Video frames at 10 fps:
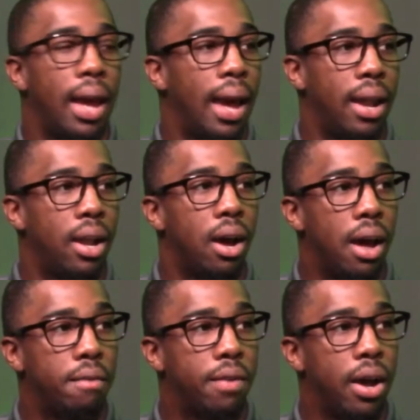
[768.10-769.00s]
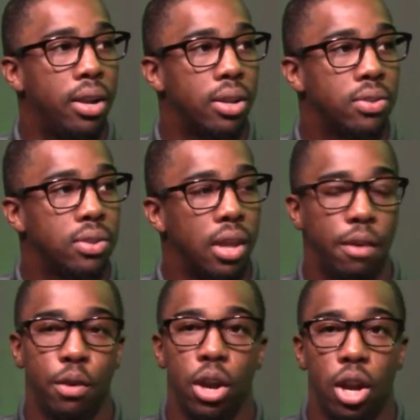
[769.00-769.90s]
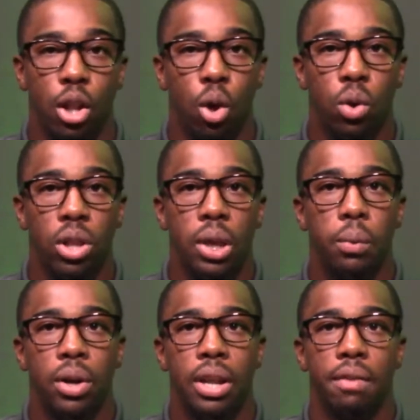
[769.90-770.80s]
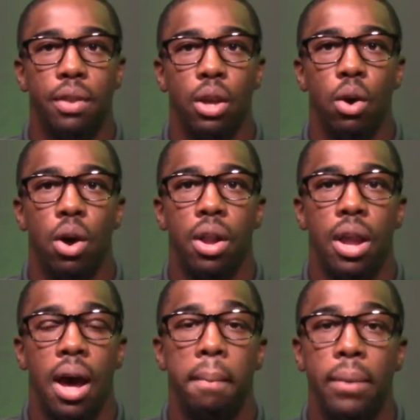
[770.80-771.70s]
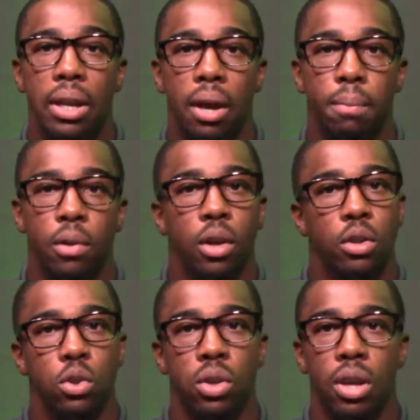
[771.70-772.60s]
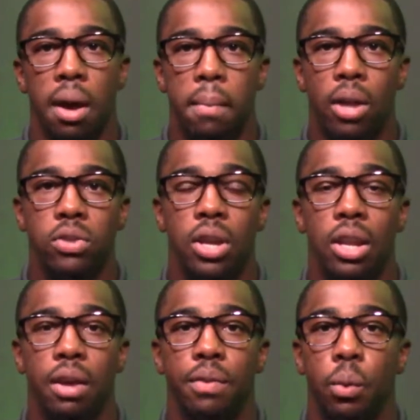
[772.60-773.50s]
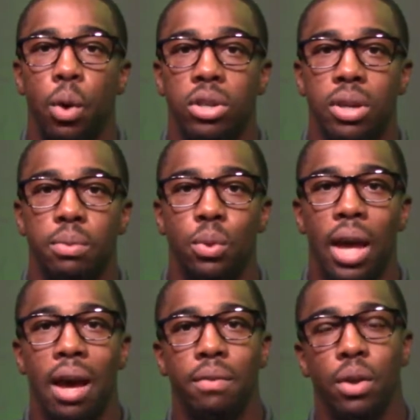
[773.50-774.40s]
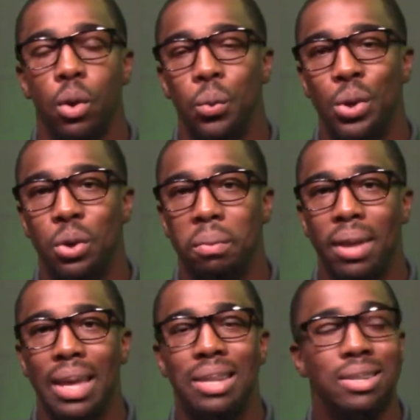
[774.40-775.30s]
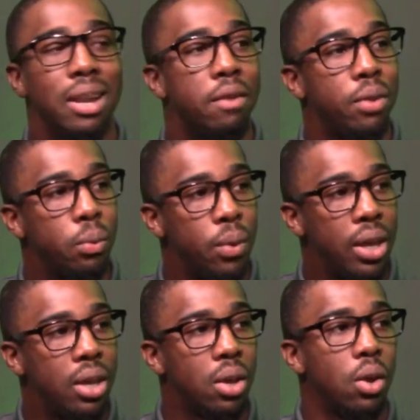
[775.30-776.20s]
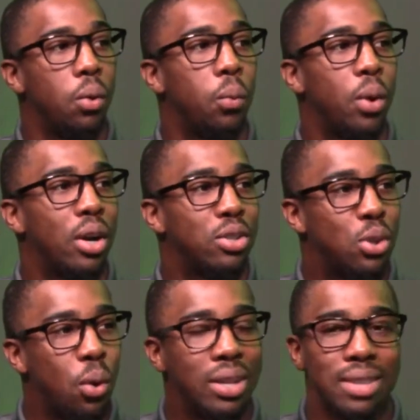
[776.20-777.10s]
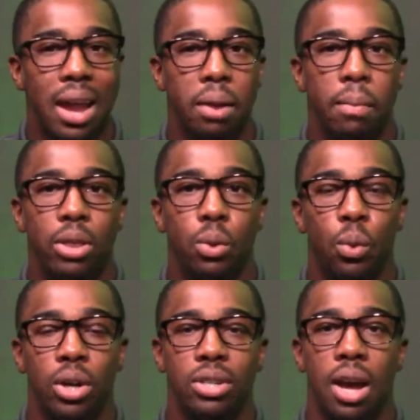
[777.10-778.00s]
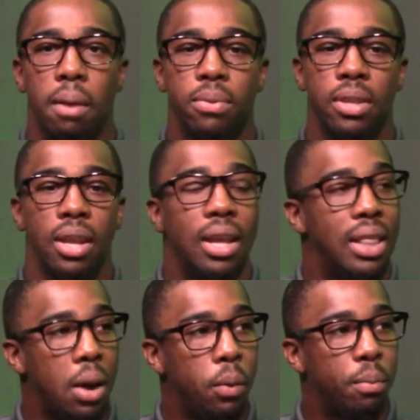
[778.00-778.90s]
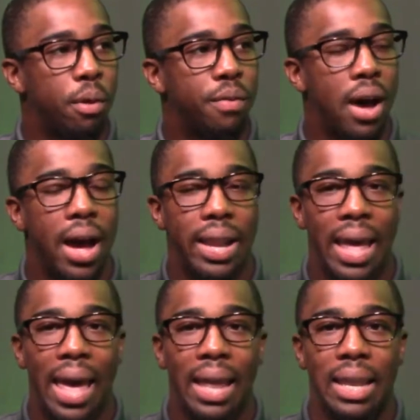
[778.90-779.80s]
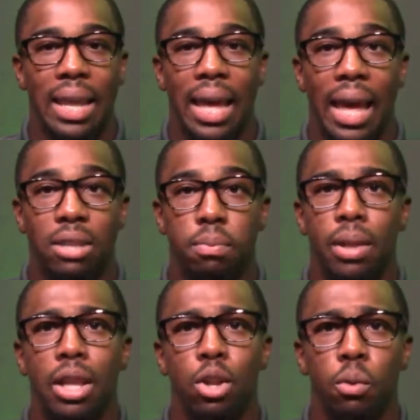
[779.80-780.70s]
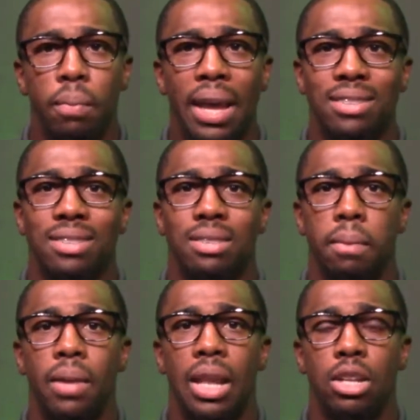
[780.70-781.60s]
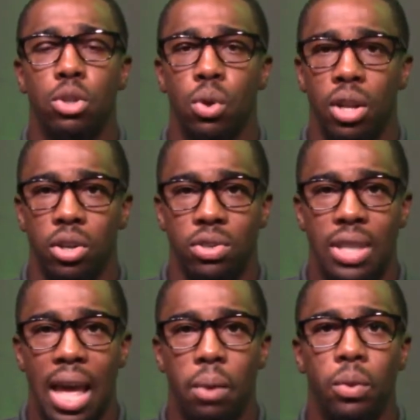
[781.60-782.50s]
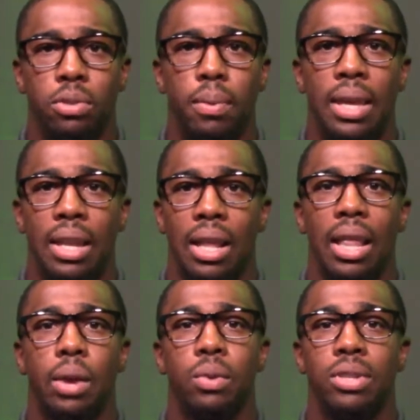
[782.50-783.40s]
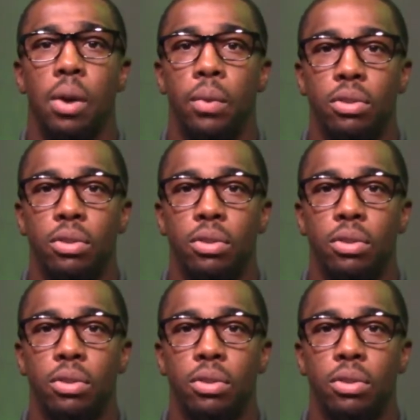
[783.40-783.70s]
and find us. If you're here locally, we're definitely on Meetup, so you can come out to any of the workshops we have. We do them each and every week. We're so excited about the workshops that we provide, and it's millennial based. It's something that you'll understand. We speak in the language that we